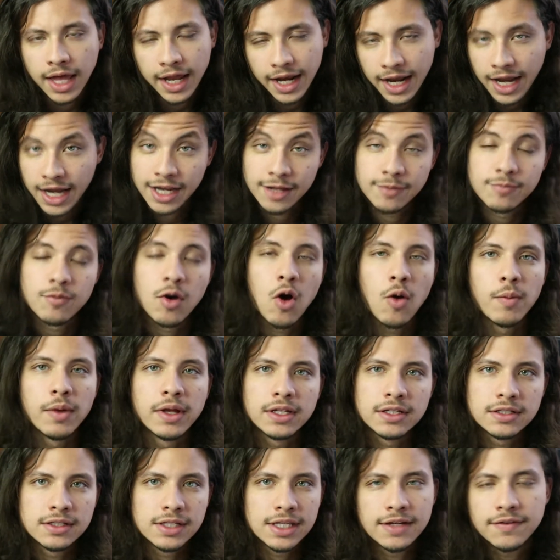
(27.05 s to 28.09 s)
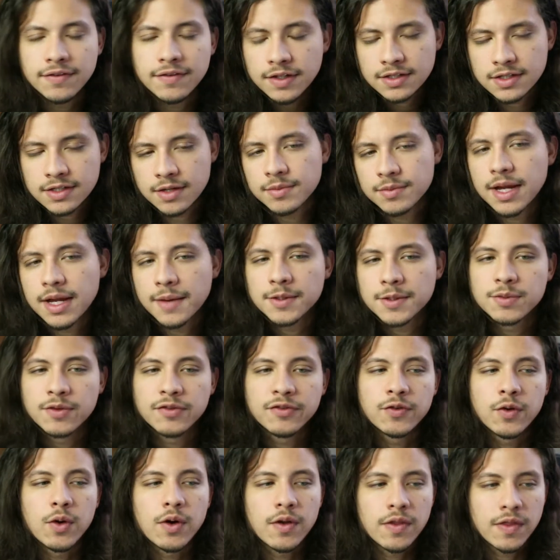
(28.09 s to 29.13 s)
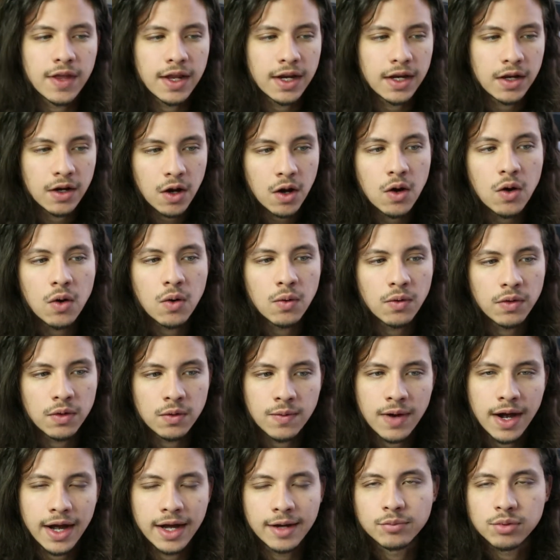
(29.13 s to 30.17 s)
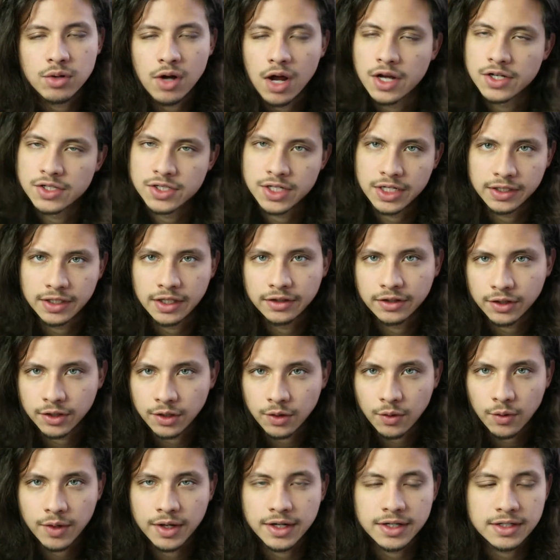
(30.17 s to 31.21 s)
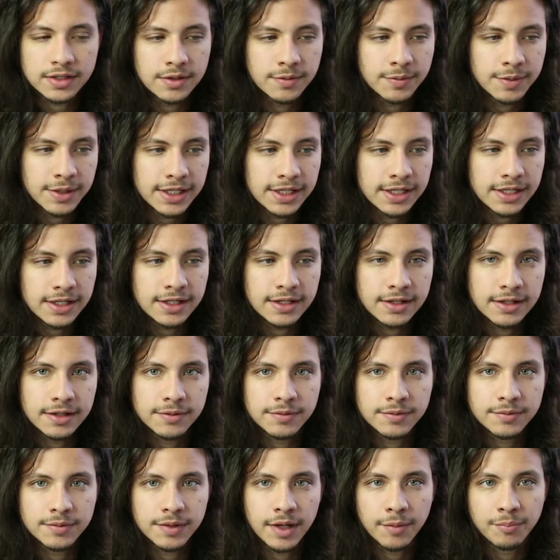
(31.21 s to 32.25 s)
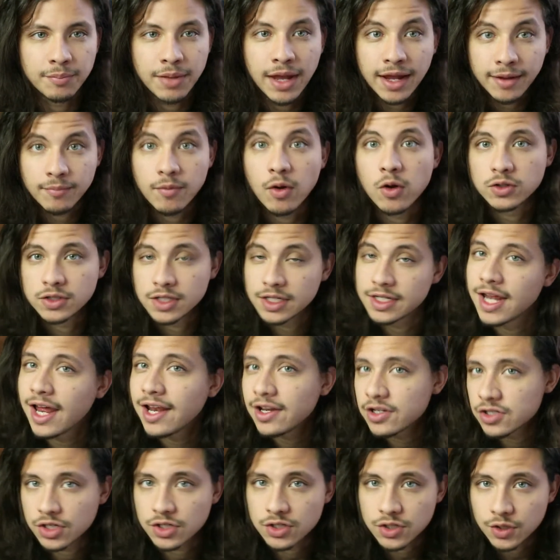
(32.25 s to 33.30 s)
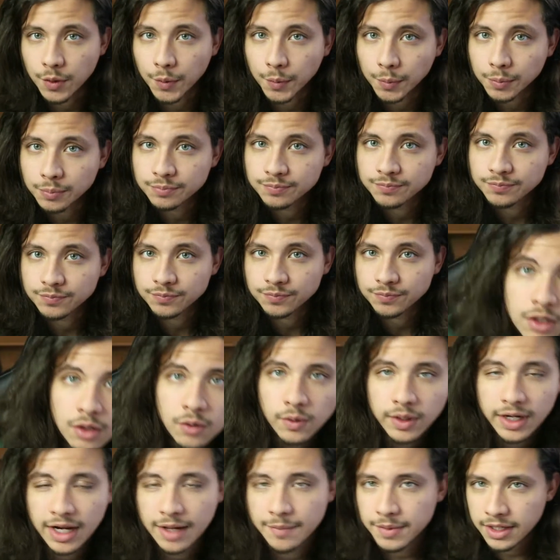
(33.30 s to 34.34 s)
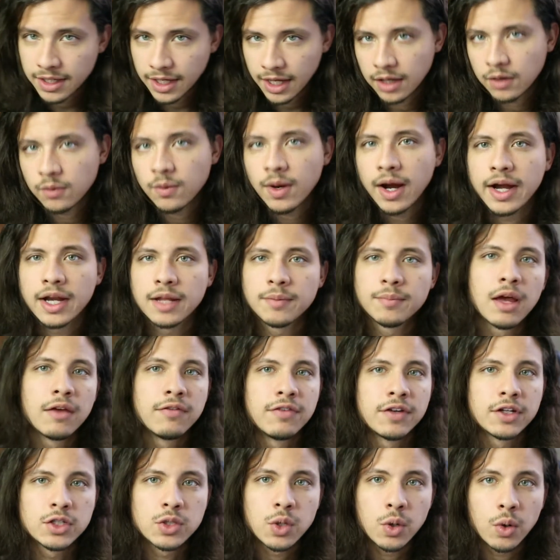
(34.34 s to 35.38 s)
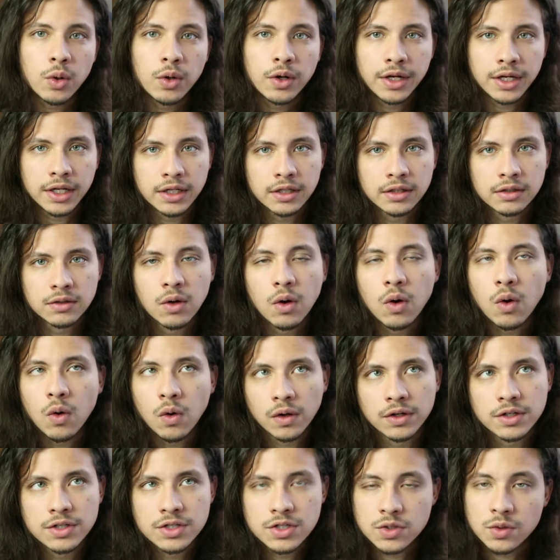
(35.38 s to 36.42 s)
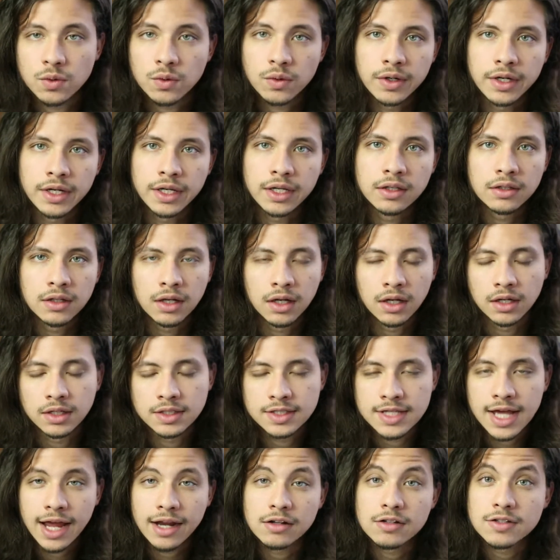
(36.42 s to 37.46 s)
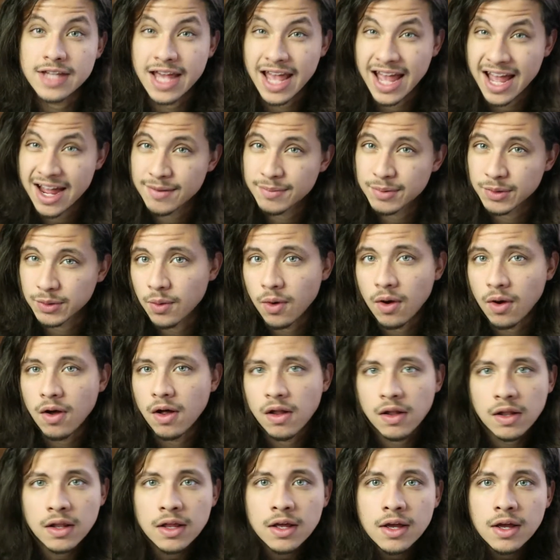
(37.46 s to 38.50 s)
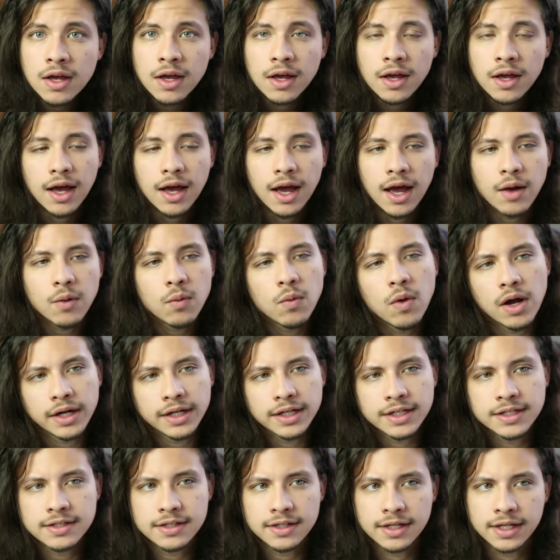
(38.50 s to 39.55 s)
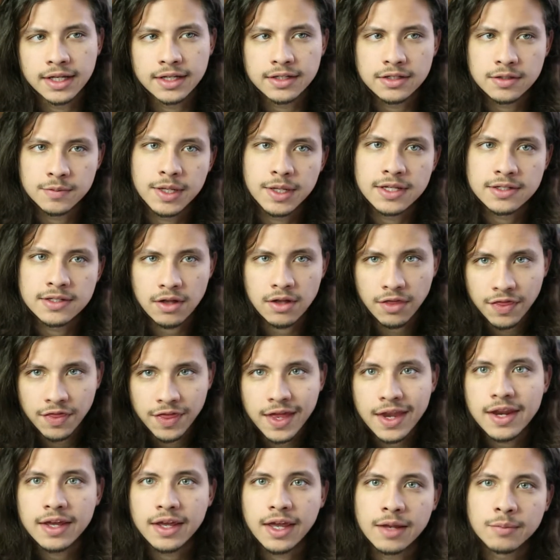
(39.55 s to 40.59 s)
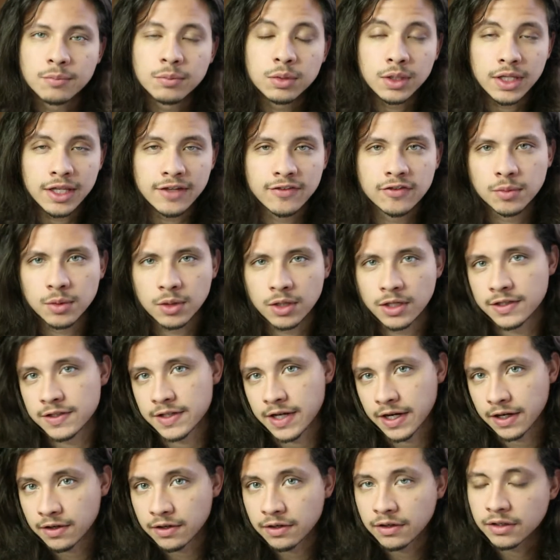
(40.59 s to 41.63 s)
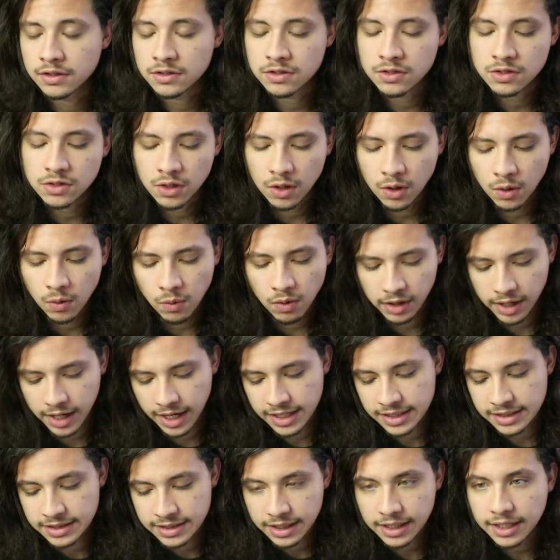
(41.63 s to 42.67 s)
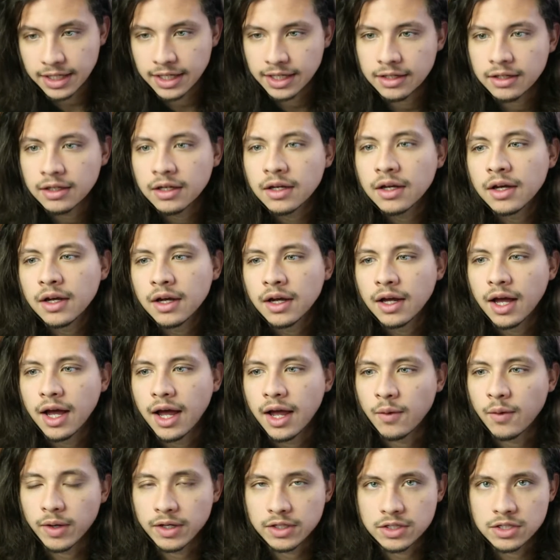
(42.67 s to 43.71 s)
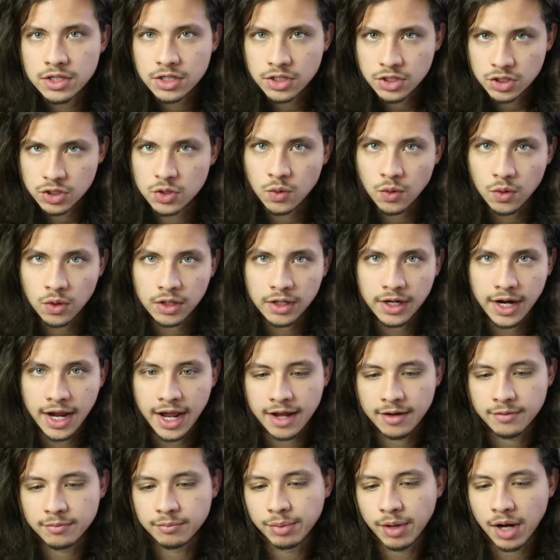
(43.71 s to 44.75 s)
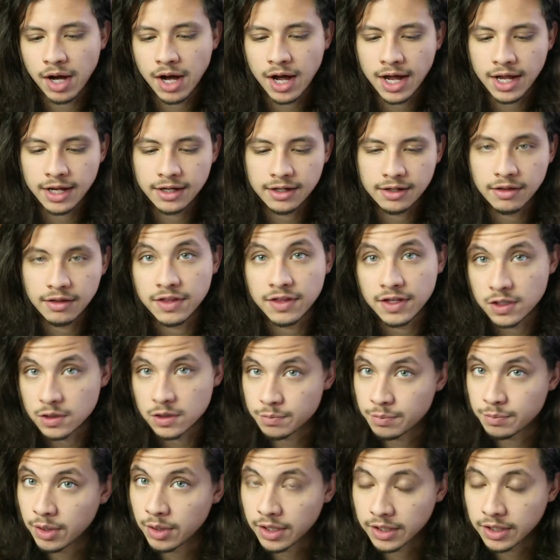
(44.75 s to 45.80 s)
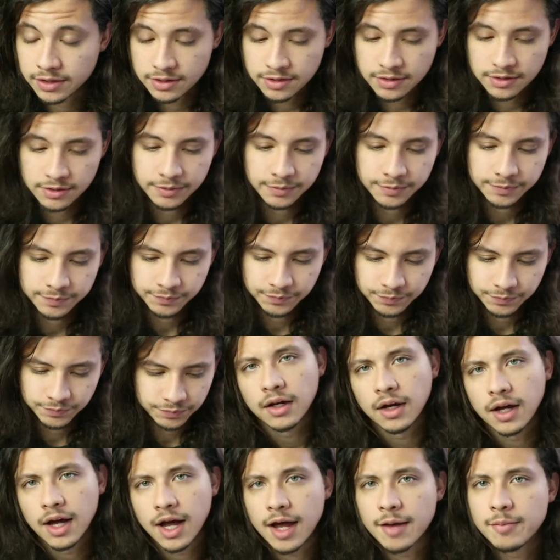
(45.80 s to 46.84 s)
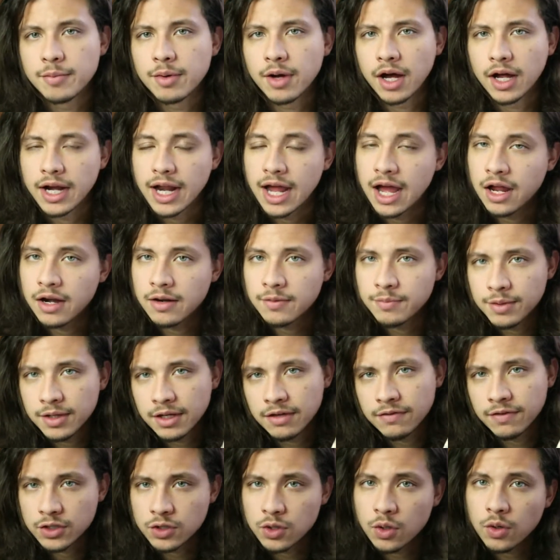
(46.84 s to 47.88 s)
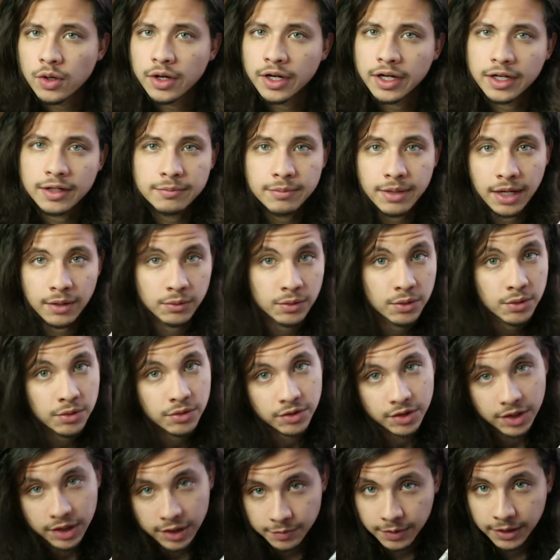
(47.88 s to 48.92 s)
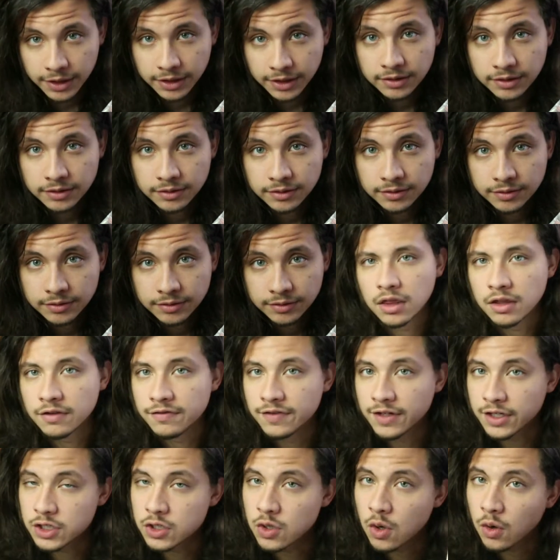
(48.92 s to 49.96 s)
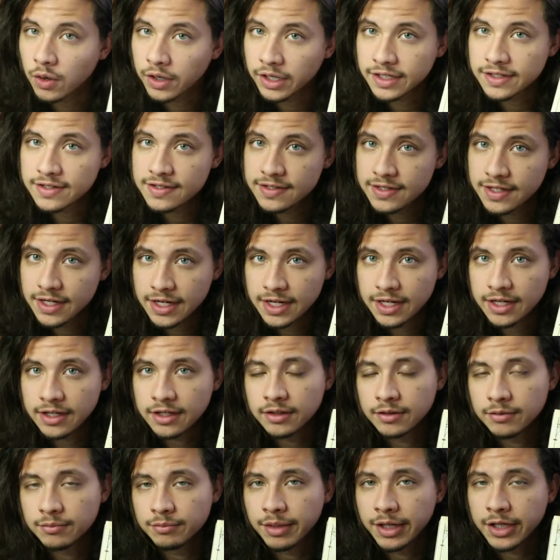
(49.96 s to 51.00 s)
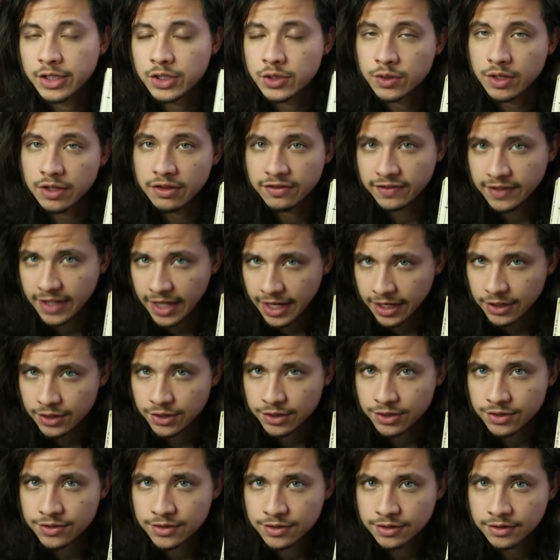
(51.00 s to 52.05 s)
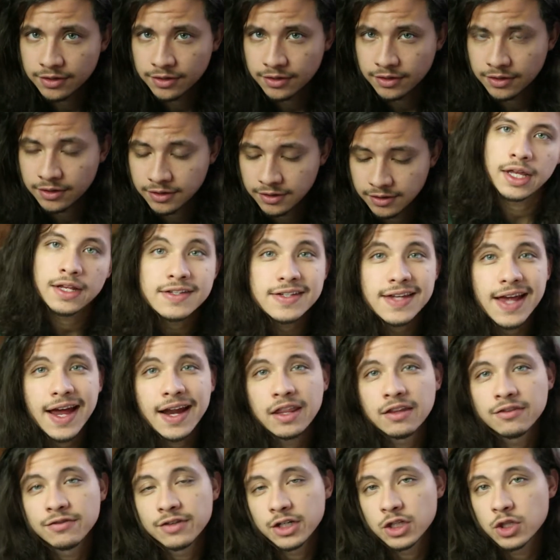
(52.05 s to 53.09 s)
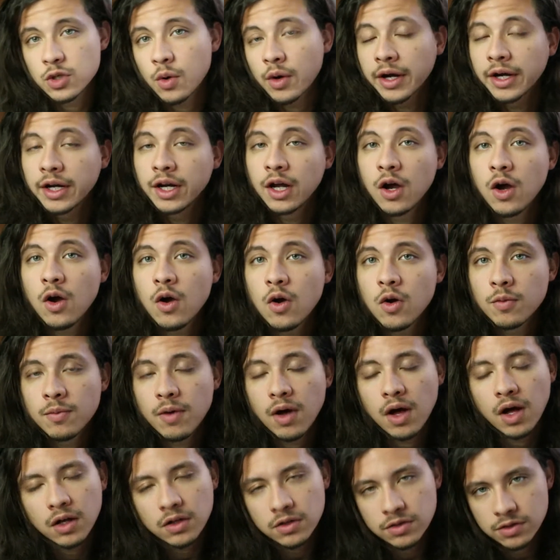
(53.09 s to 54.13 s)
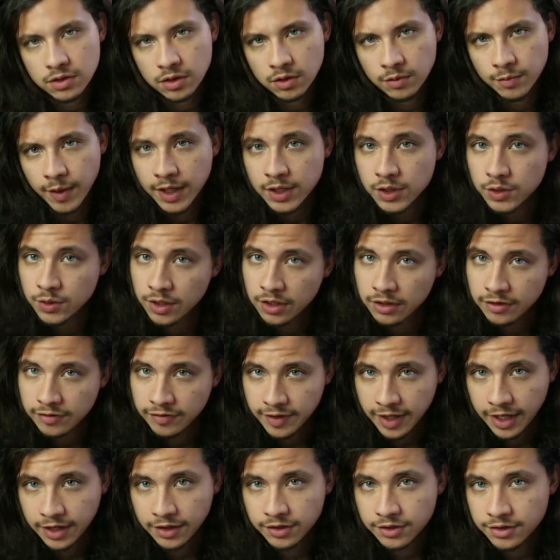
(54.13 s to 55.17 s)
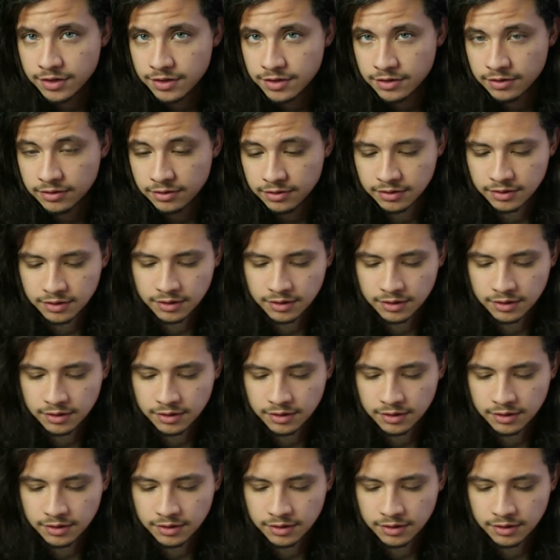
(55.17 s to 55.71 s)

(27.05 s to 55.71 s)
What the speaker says: at any moment, even sometimes before they know the writing project that they're going to be paying most attention to. When I began writing my Victorian horror story titled Aberwall, I wanted it to be as authentic and believable as I could. So what I did, I went to the store and bought these books. I bought How to Be a Victorian by Ruth Goodman, The Victorian City by Judith Flanders, Inside the Victorian Home, also by Judith Flanders.